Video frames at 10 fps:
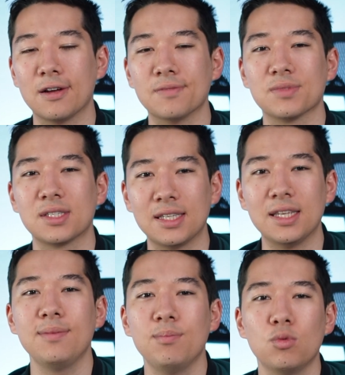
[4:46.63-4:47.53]

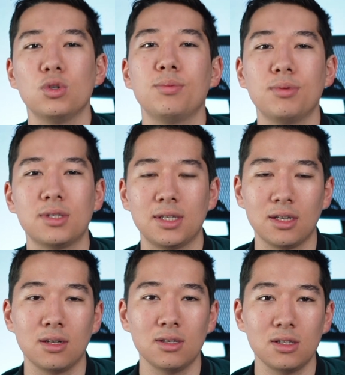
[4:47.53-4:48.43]
seeing multiple
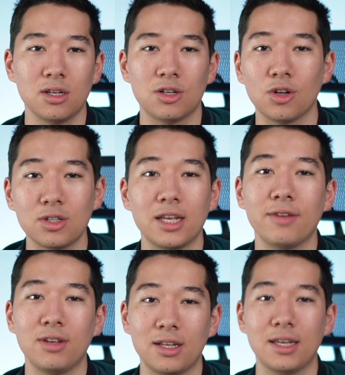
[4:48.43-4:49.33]
signals, not
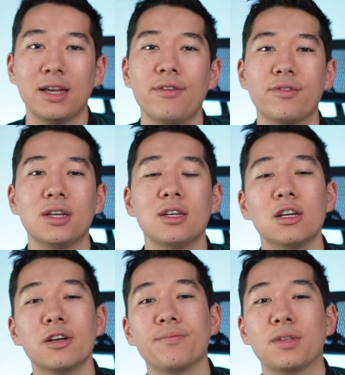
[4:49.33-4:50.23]
taking every,
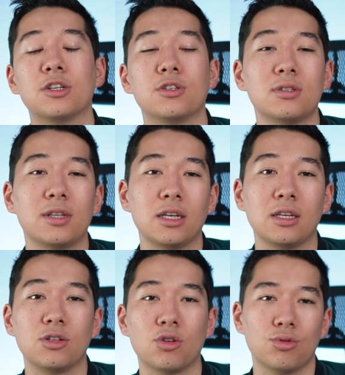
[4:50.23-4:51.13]
and just taking
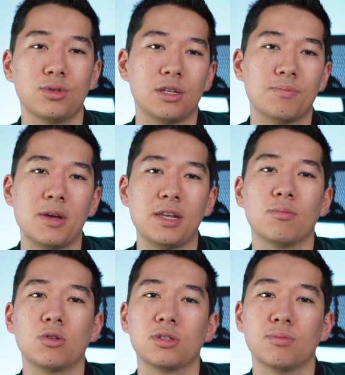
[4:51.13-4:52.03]
those that made
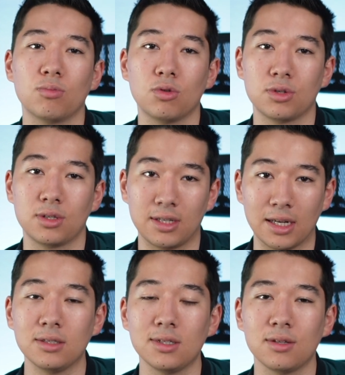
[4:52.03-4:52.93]
most
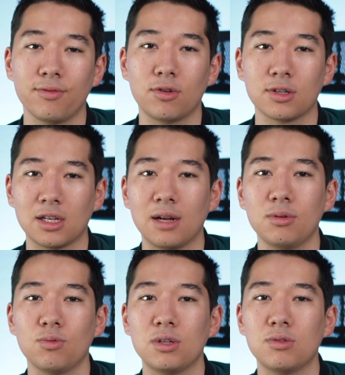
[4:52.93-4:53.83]
sense. For example,
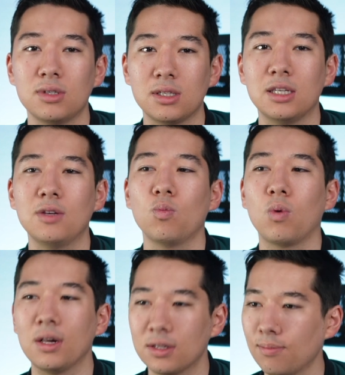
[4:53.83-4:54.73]
when you see
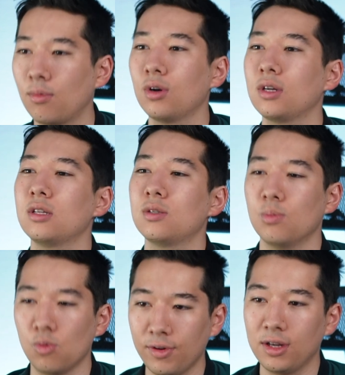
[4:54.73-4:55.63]
while the market is
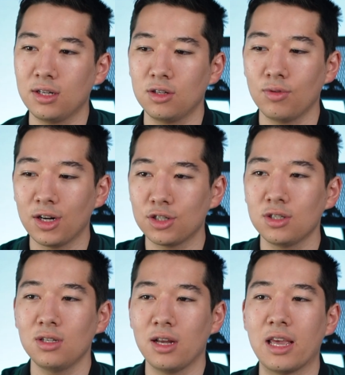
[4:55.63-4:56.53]
moving in a
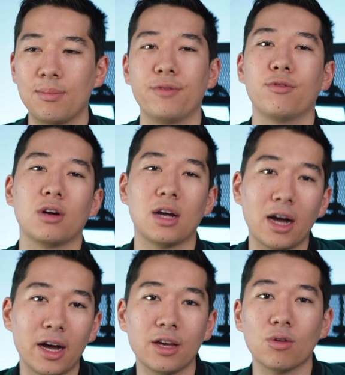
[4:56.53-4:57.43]
direction, aiming for a
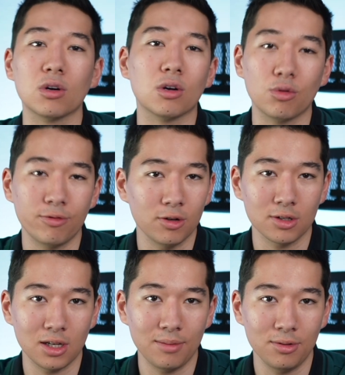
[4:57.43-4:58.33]
high or a low, for
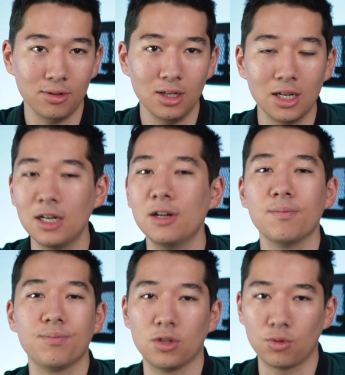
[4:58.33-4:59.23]
example,
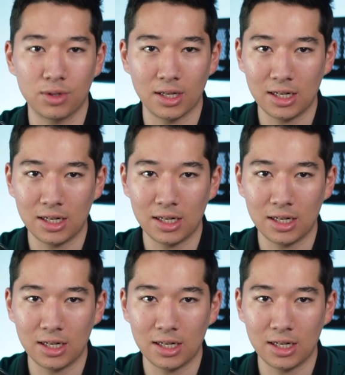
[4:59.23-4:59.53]
not with any